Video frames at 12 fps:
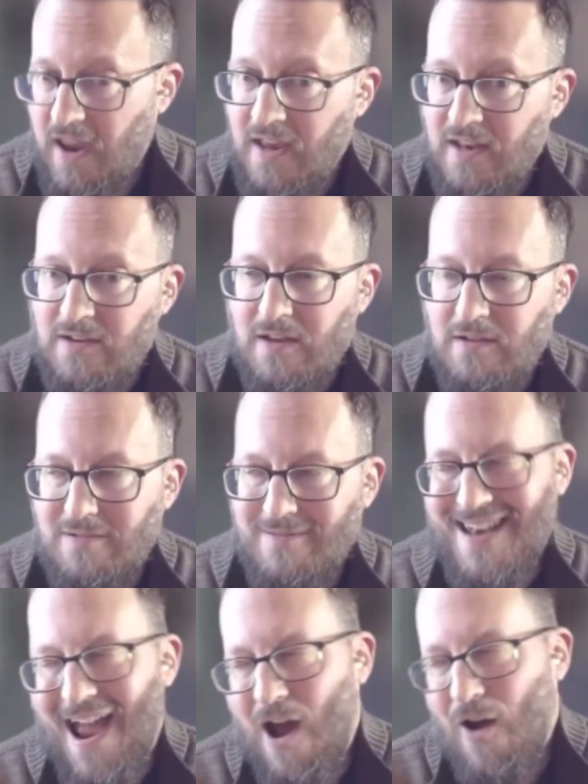And
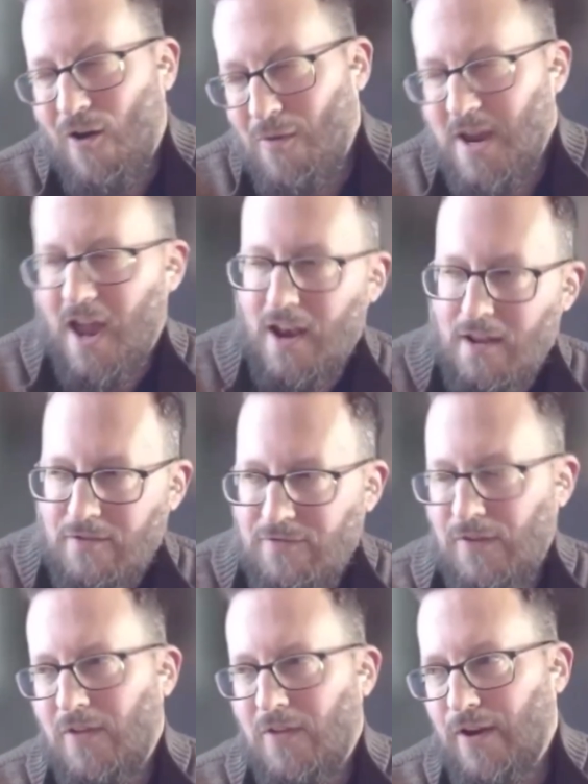now I'm kind of
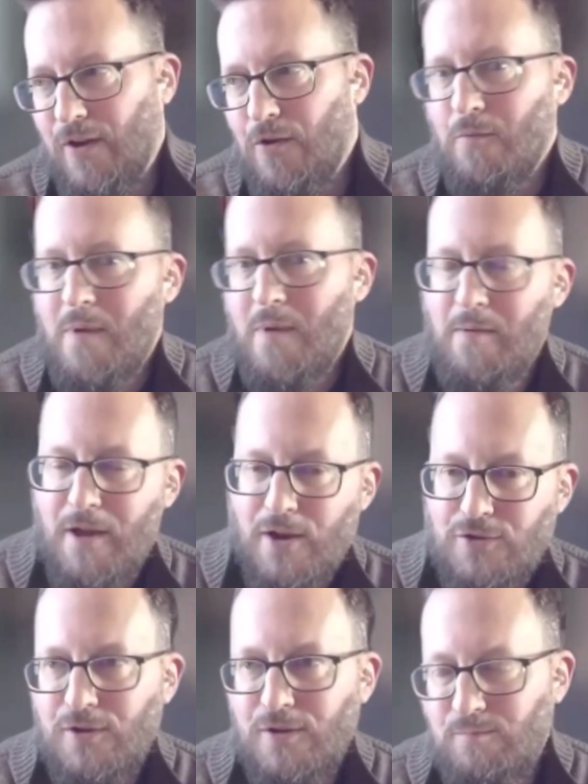feeling like, maybe I
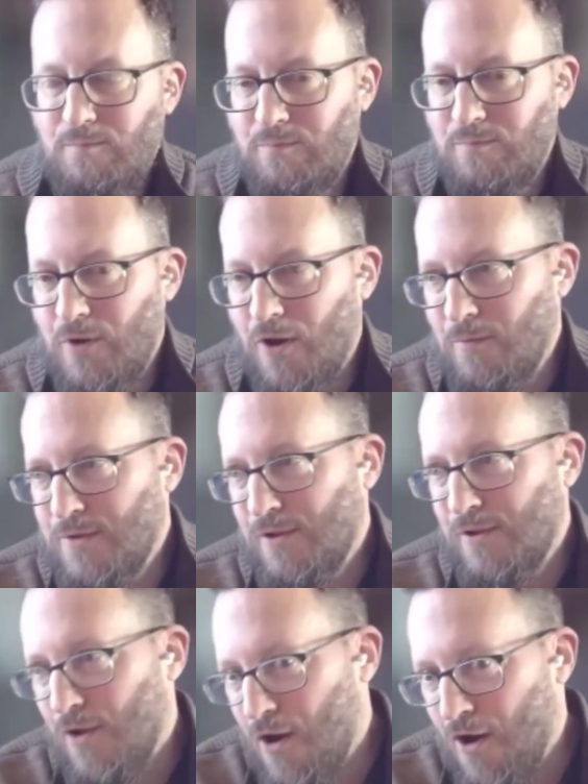should have gone
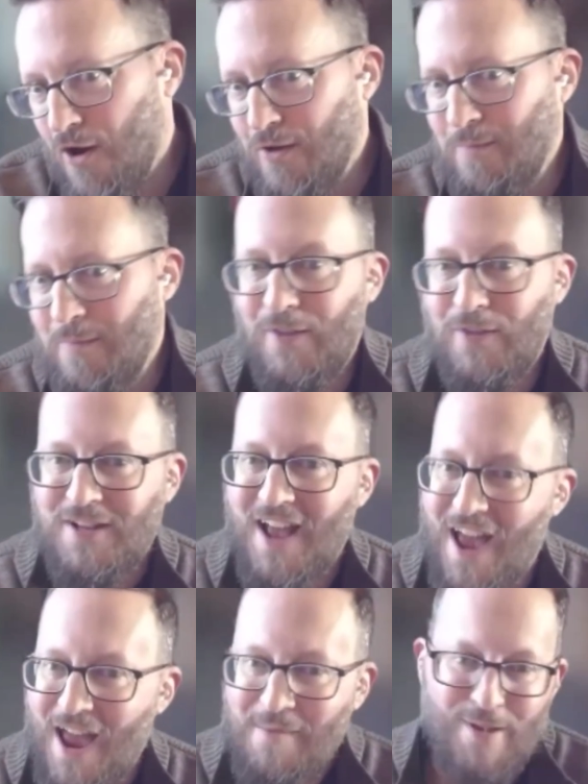with Claude. But at the
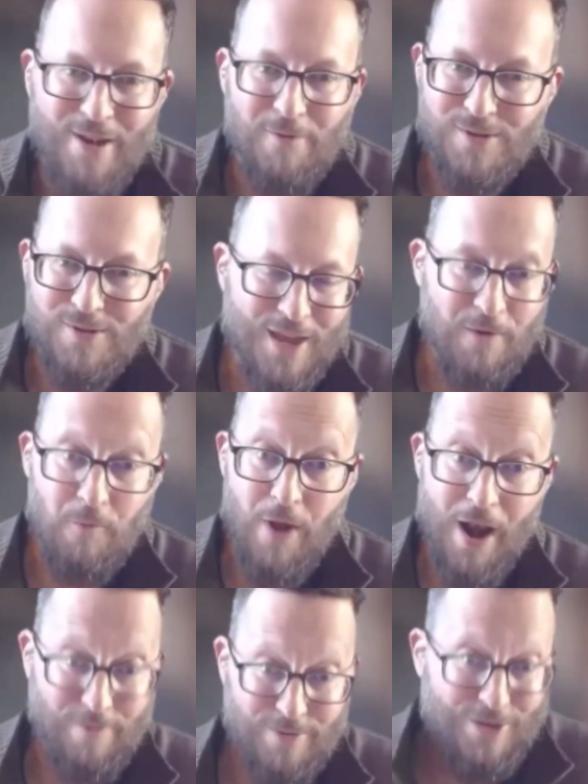time, it was like
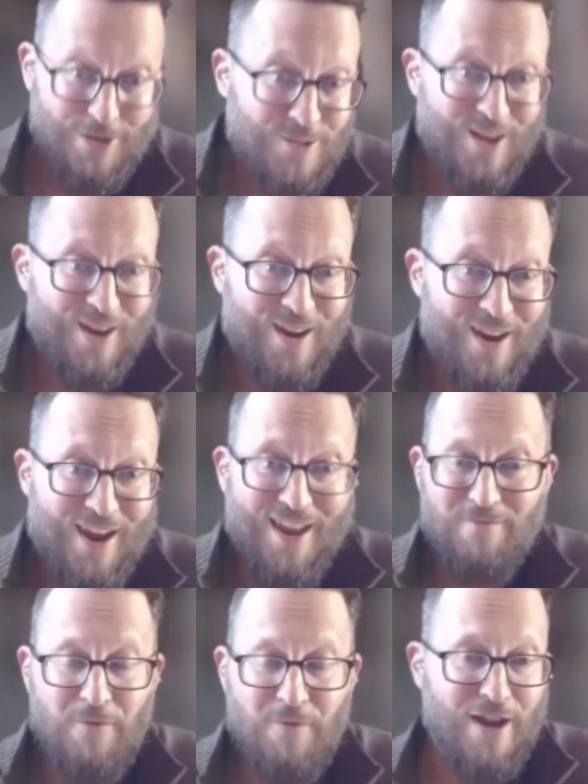what I was using
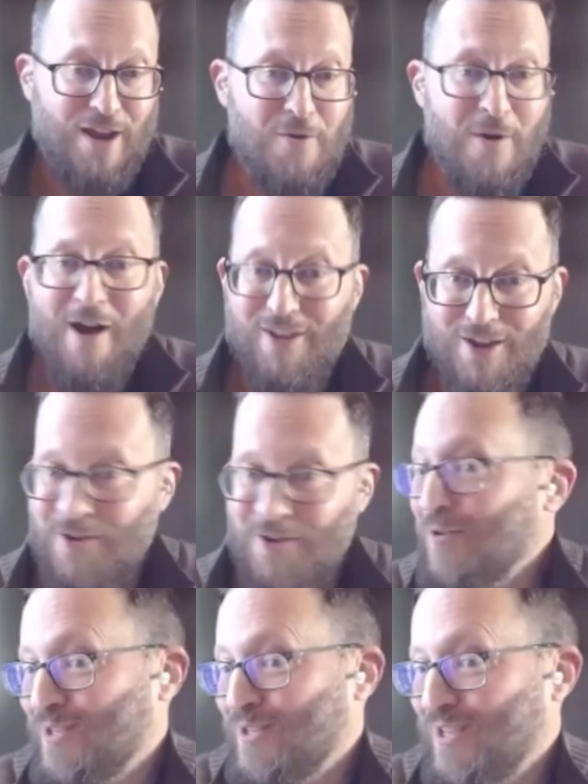and what I knew how to
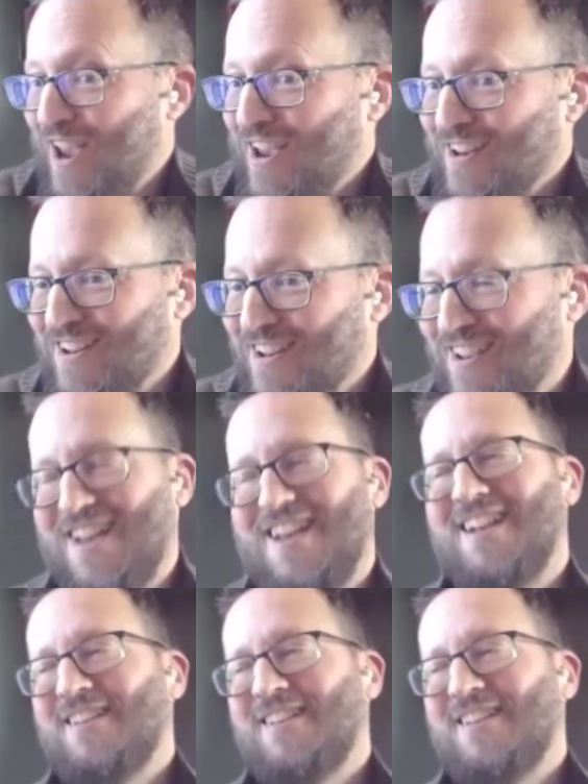use. And